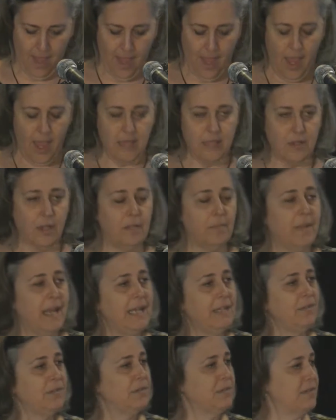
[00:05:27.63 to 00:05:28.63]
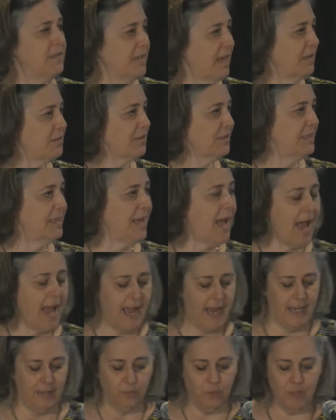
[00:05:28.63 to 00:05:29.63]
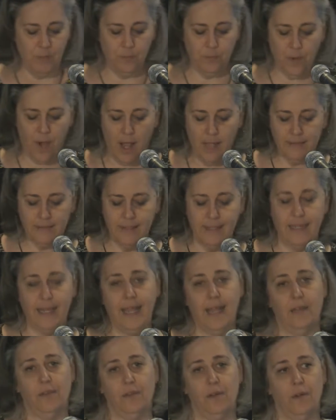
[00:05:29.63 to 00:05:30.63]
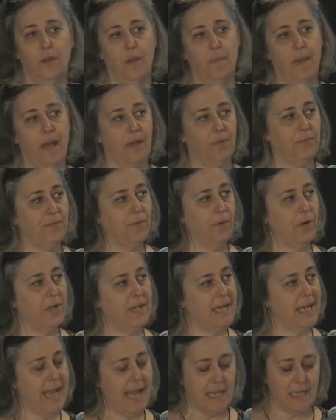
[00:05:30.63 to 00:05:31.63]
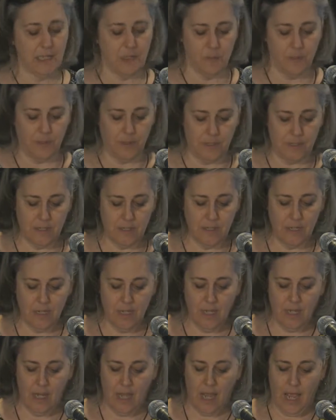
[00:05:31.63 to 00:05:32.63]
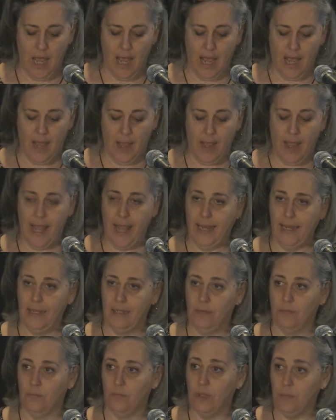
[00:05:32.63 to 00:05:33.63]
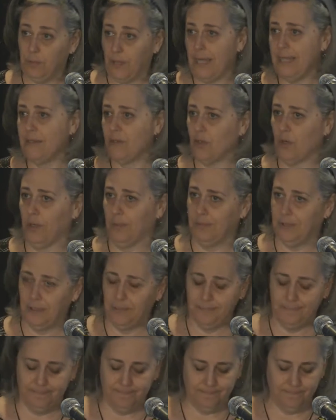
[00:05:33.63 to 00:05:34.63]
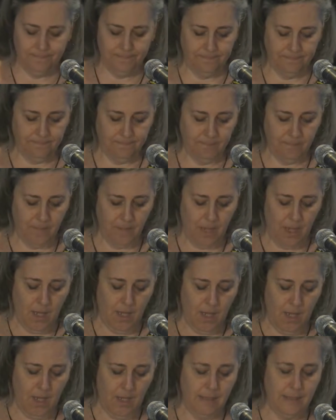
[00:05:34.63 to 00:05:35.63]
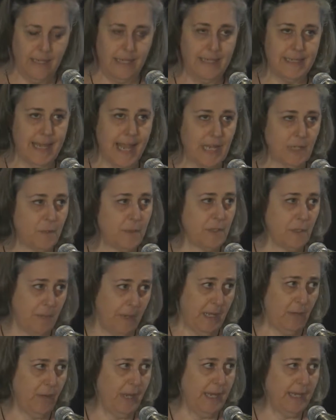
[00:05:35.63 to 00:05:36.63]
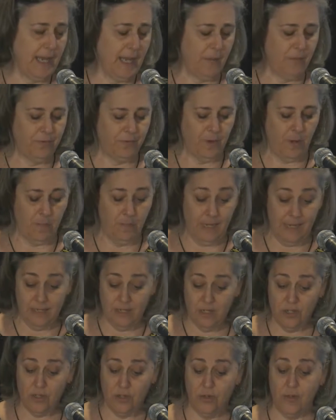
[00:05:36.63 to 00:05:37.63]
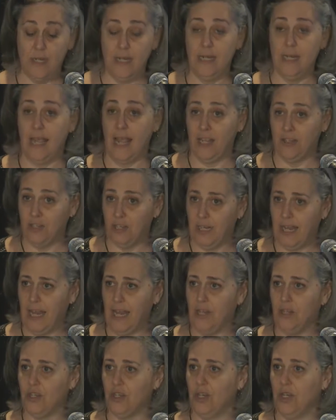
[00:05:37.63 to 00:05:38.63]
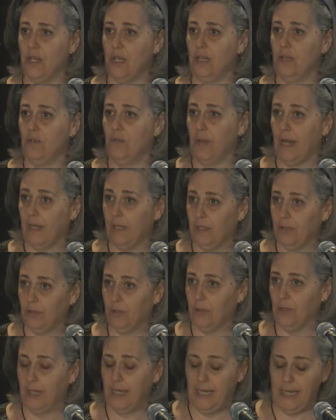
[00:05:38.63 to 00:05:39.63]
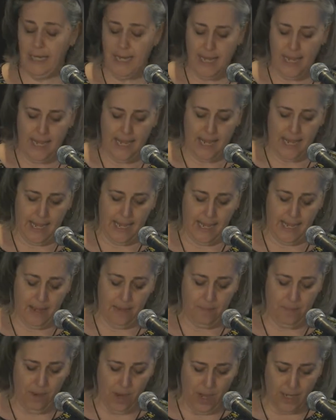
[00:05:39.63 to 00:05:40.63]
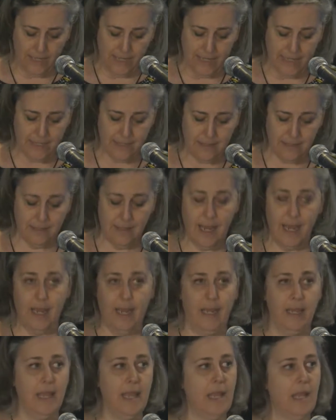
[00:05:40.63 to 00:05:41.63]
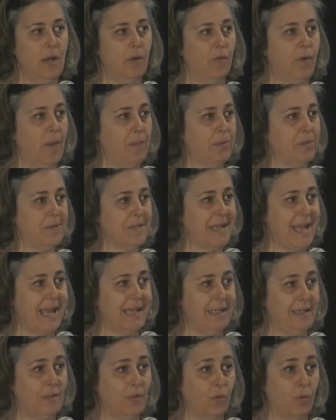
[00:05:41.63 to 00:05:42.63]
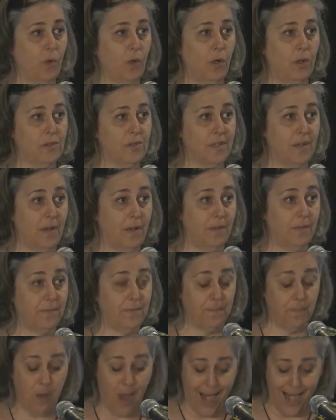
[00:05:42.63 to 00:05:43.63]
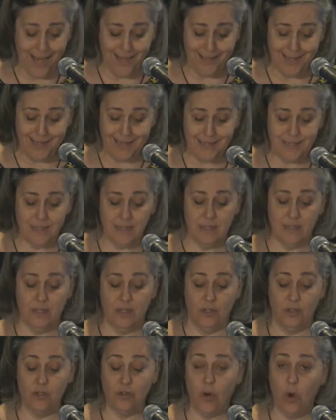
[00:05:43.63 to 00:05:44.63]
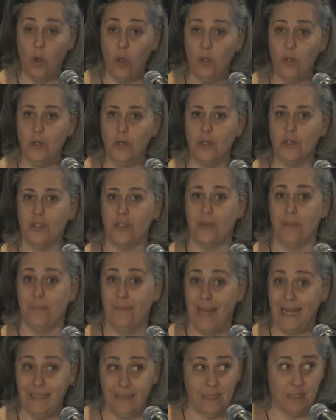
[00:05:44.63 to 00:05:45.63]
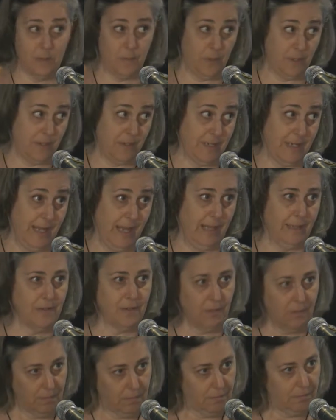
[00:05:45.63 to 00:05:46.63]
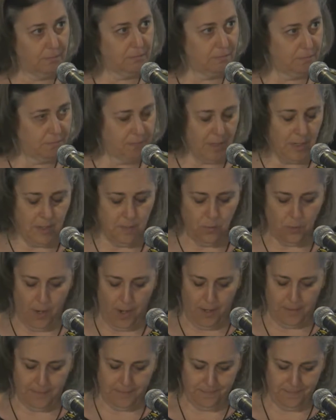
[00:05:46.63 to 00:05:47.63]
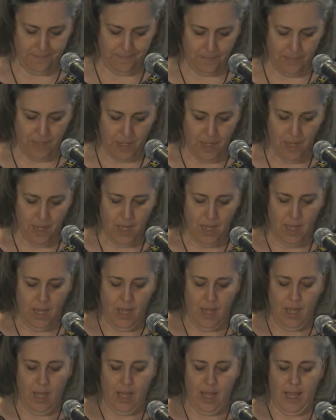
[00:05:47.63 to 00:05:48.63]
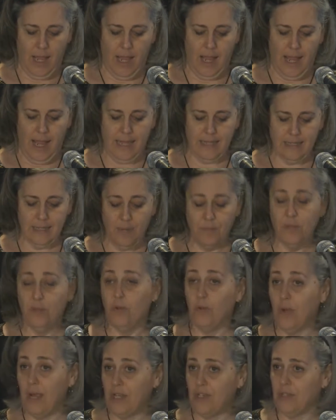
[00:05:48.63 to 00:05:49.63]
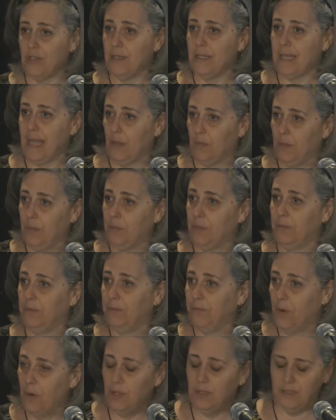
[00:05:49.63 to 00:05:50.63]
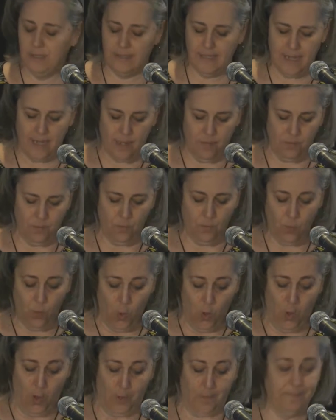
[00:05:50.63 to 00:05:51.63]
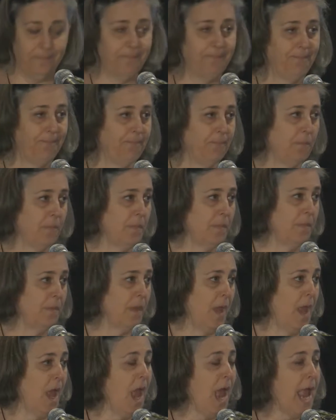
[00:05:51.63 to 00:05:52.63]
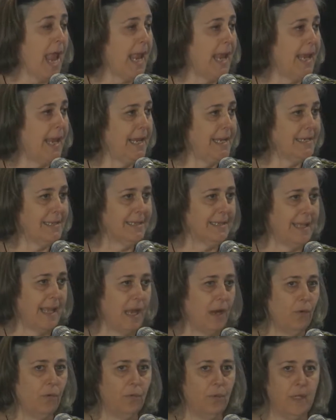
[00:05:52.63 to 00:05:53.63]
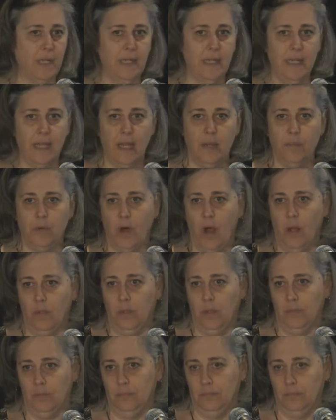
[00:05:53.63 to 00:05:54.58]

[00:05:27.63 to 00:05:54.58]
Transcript: So in May 2009, we brought together about 40 experts and we brainstormed. These experts, by the way, came from industry, education, regulatory bodies. They represented the worlds of pilots, controllers, maintenance personnel, so very broad. And some of the questions that we put forward to them were, is there really a problem?